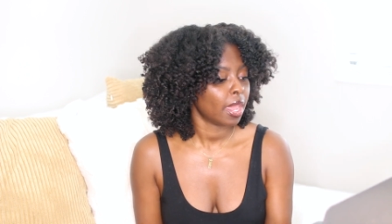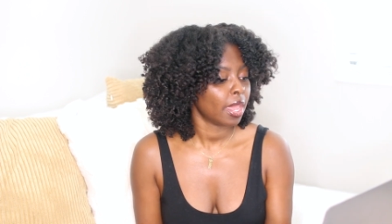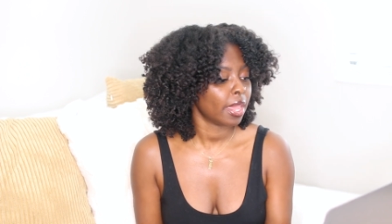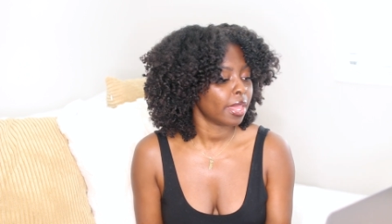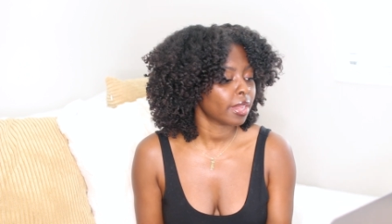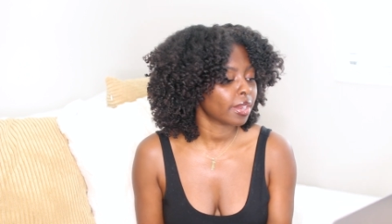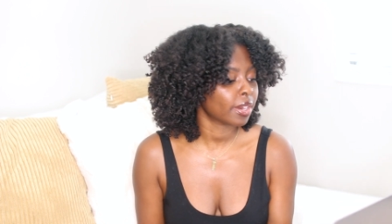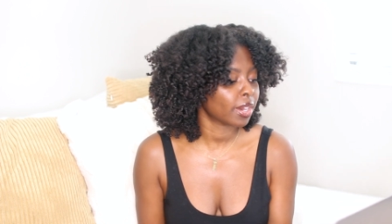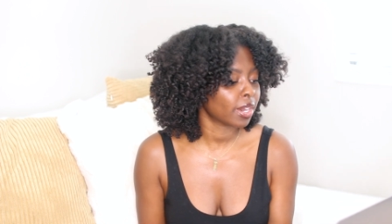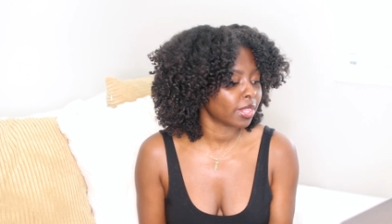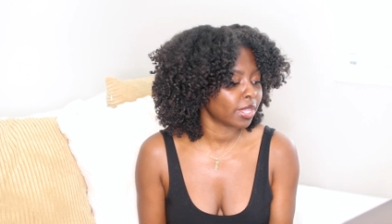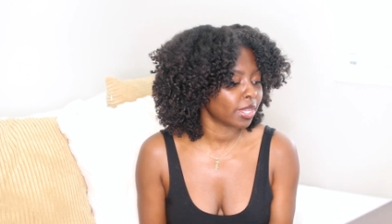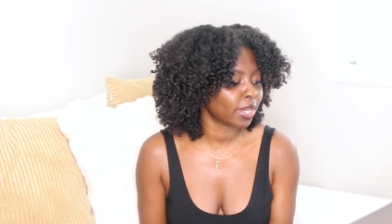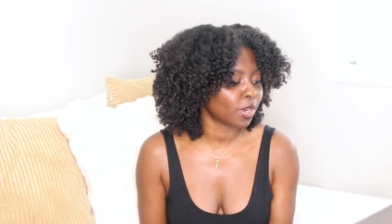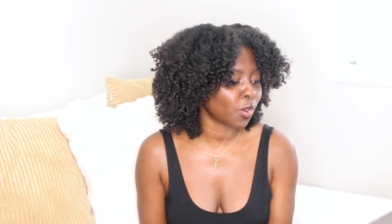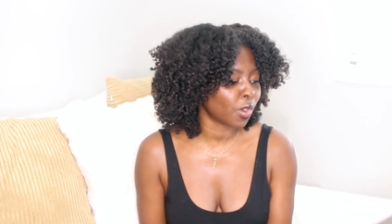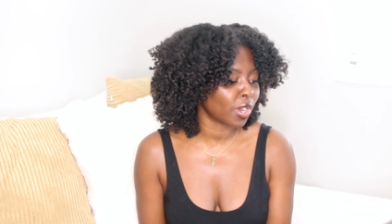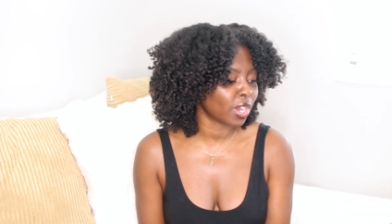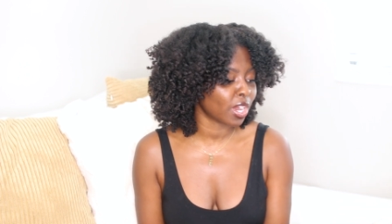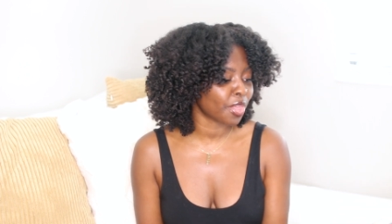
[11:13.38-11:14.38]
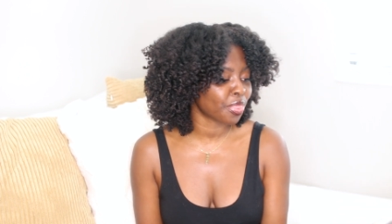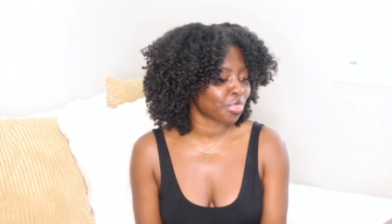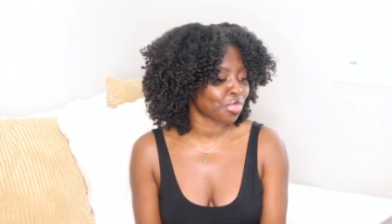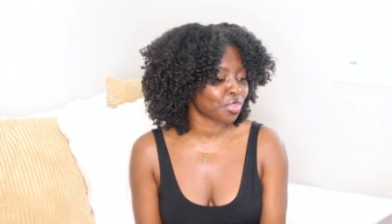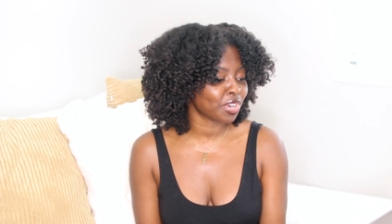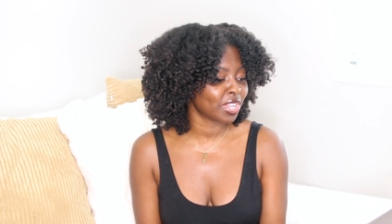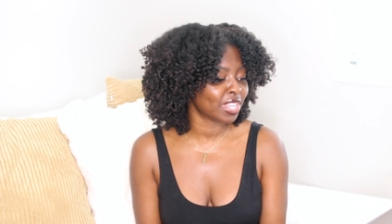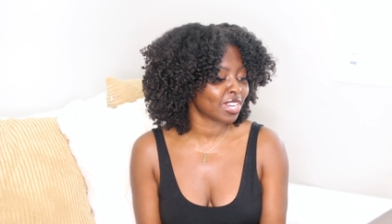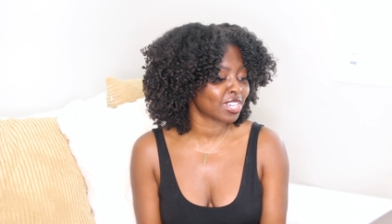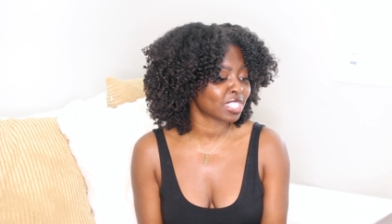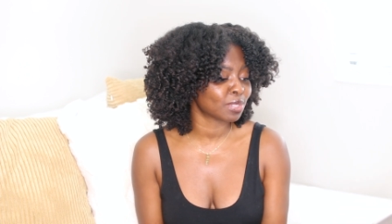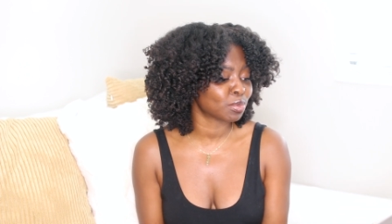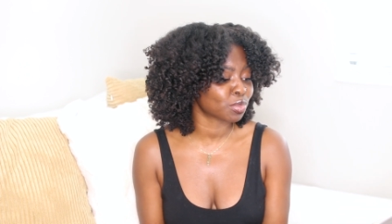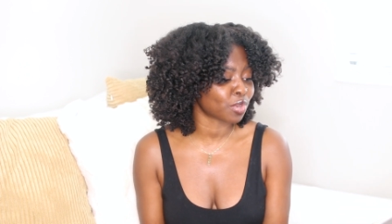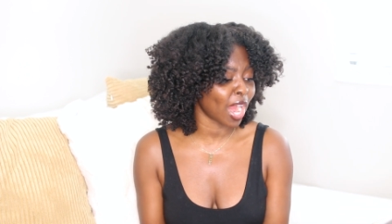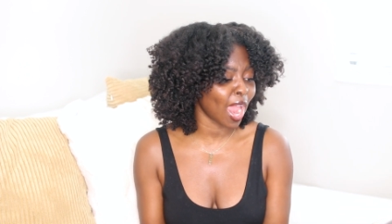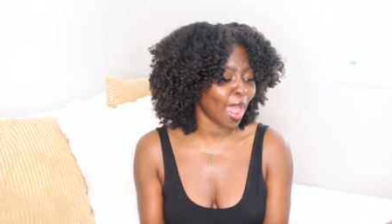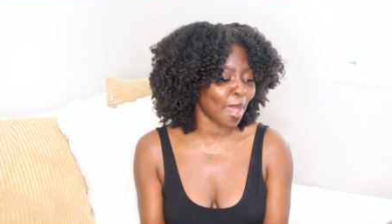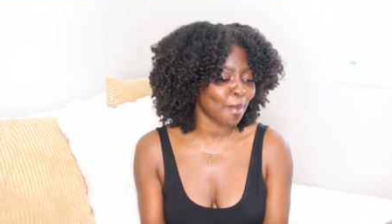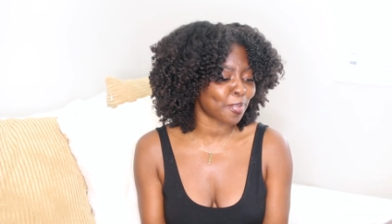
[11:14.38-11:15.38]
Hey, girly. Going on 3 years
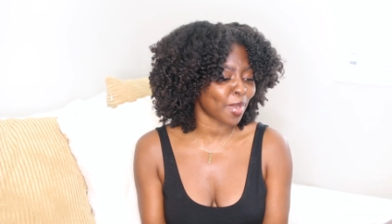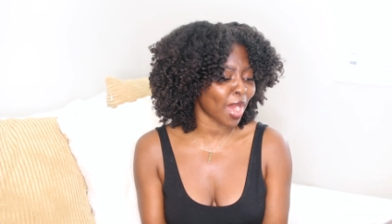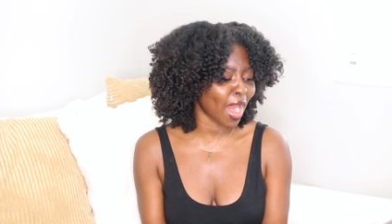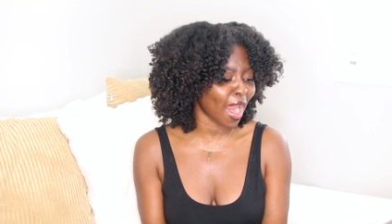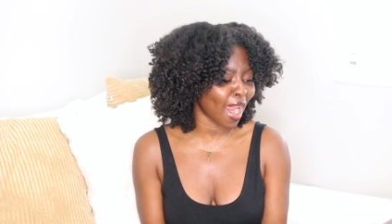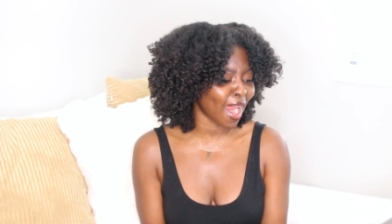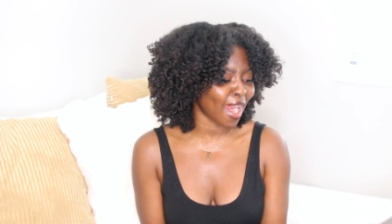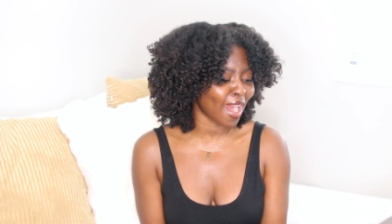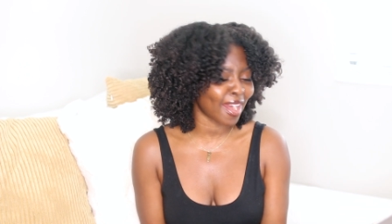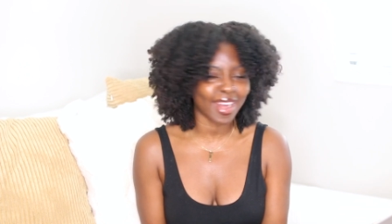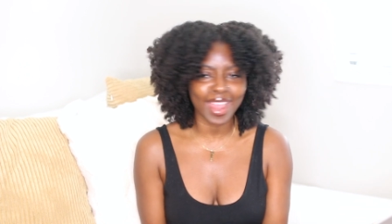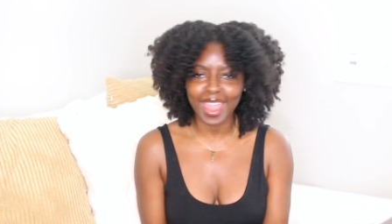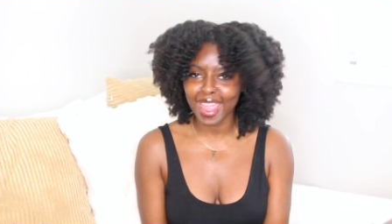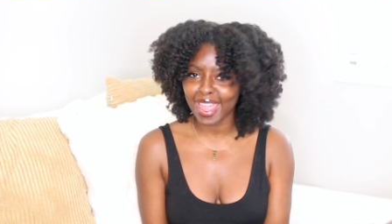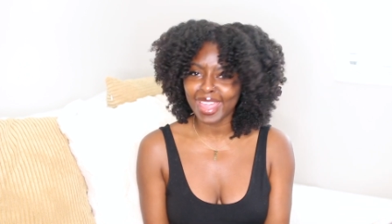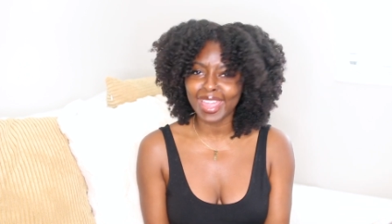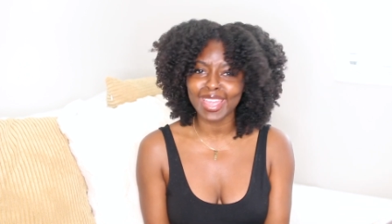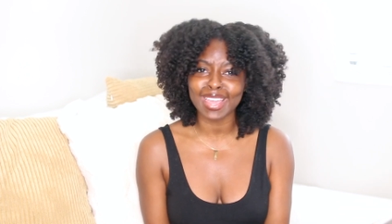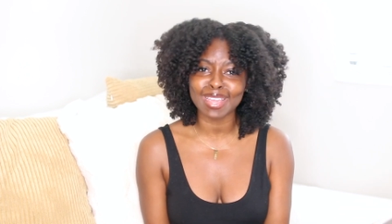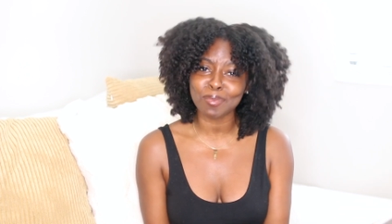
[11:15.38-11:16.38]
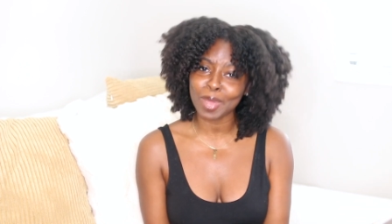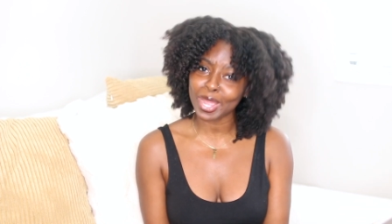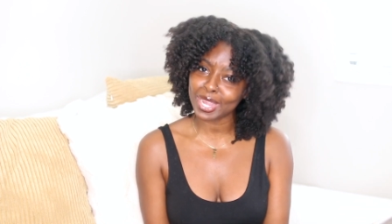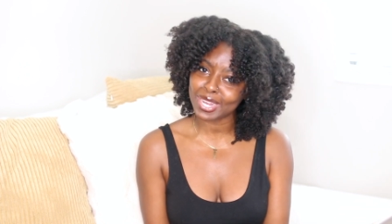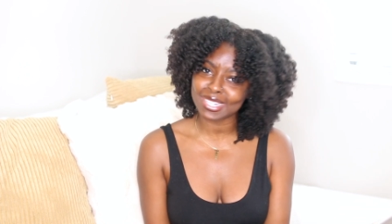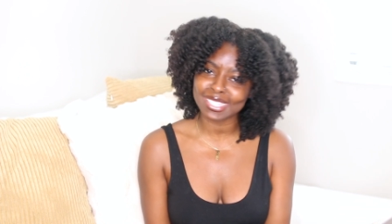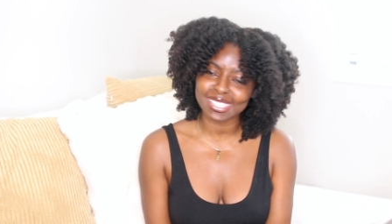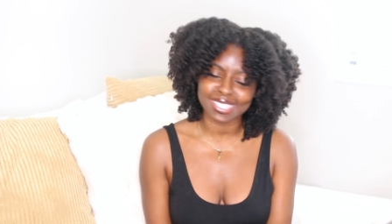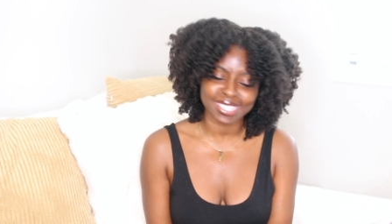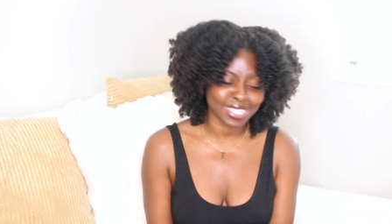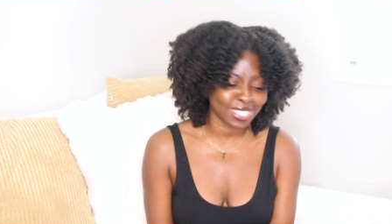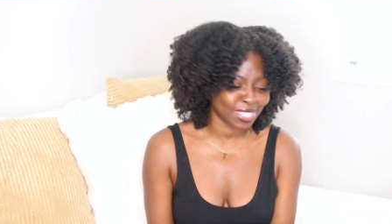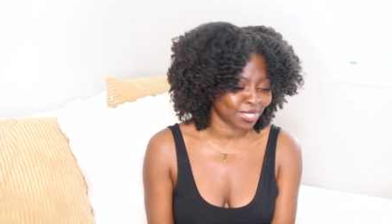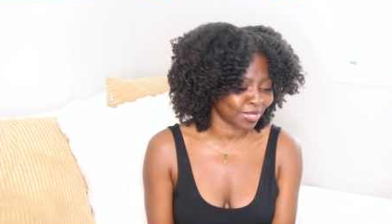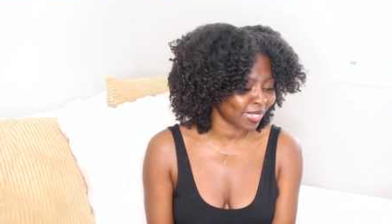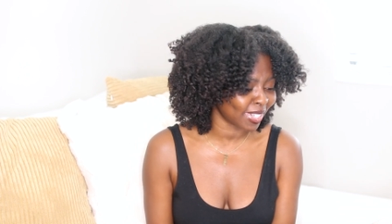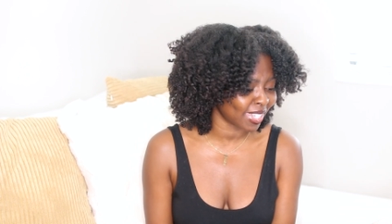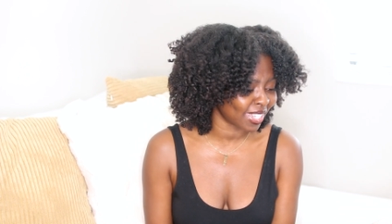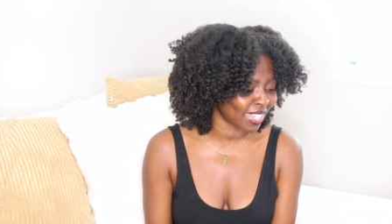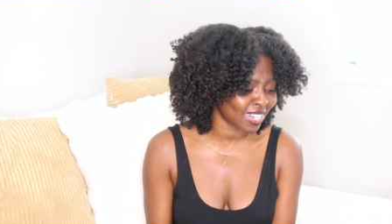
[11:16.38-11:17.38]
subscriber. Hey, my good sis.
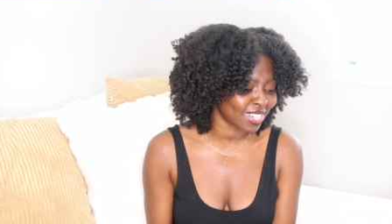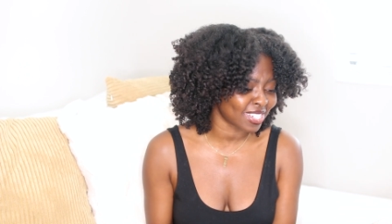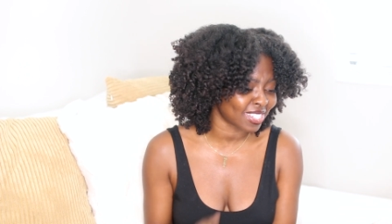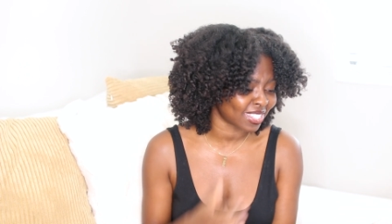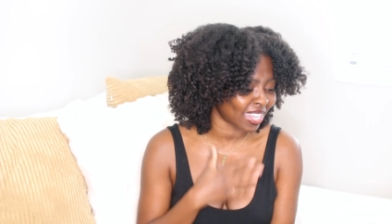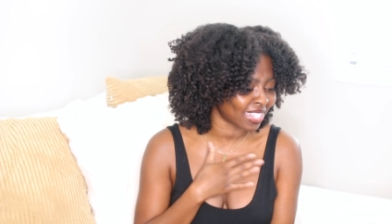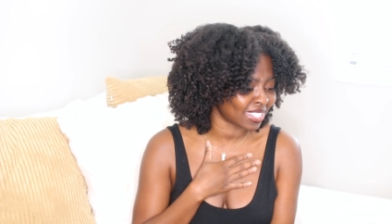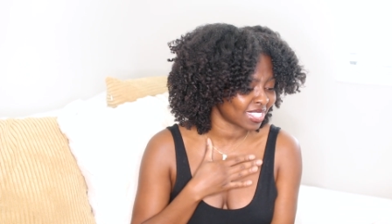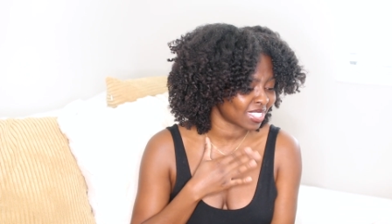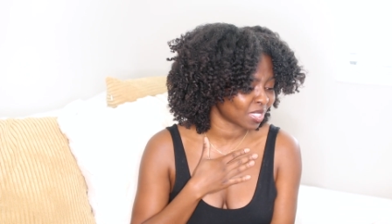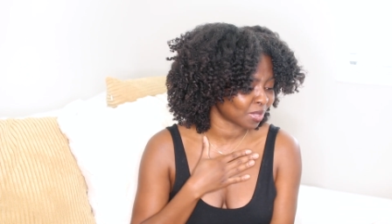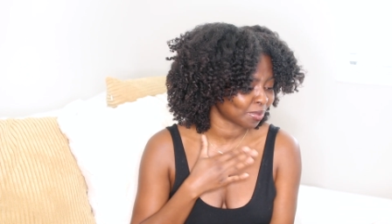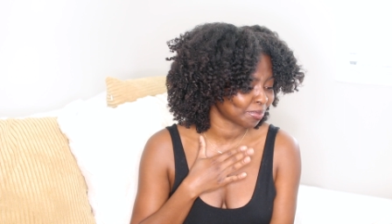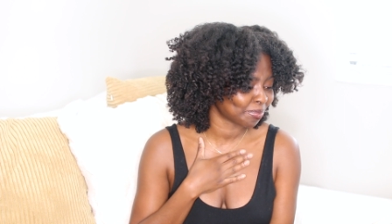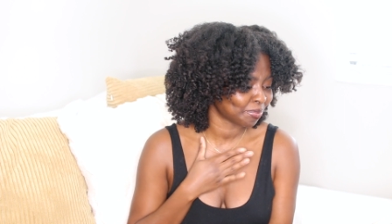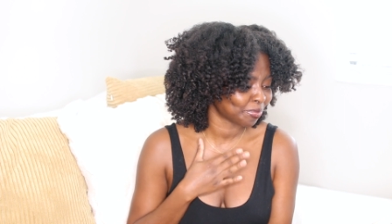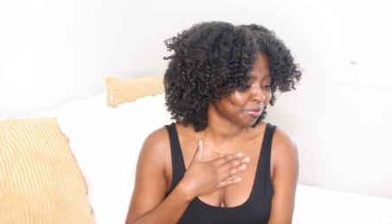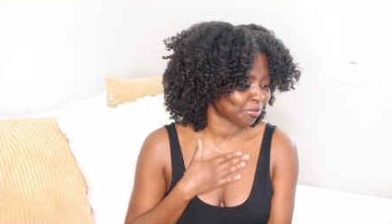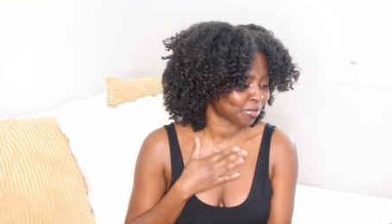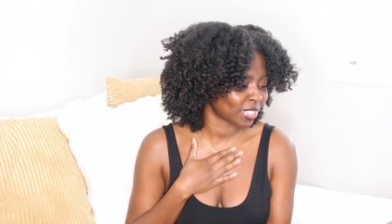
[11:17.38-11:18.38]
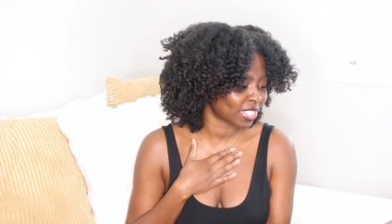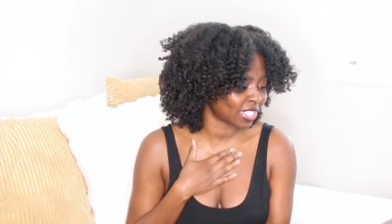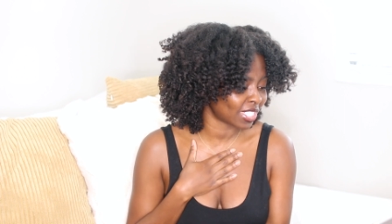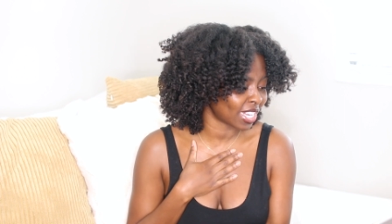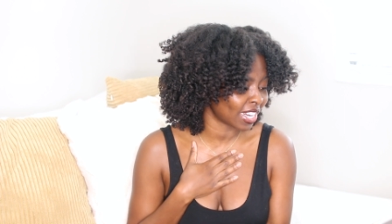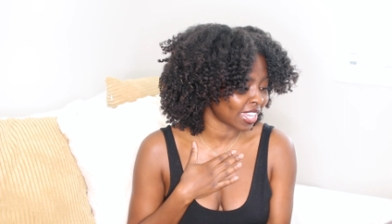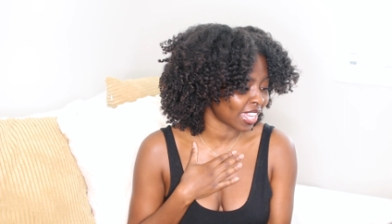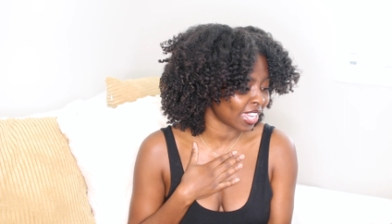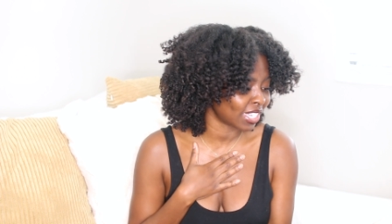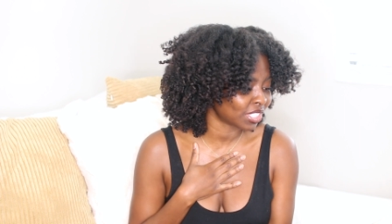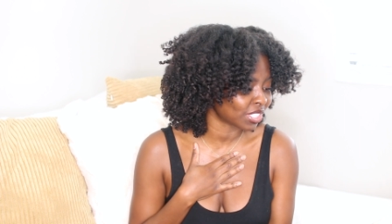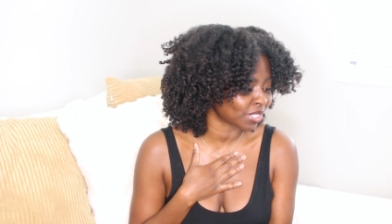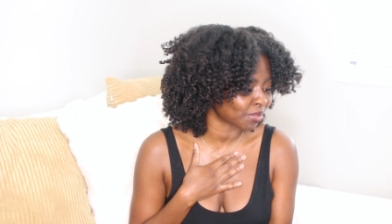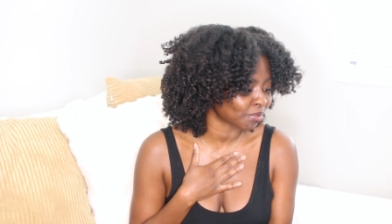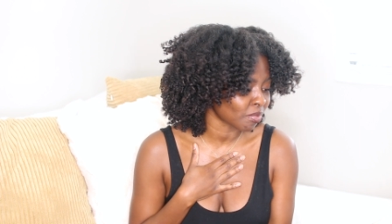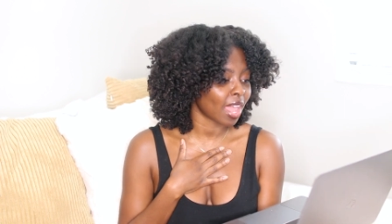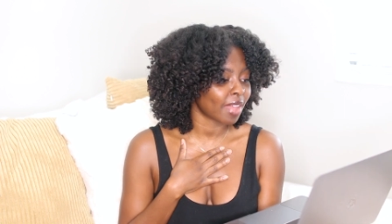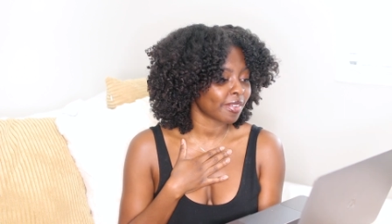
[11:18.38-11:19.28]
Three years. That's dedication.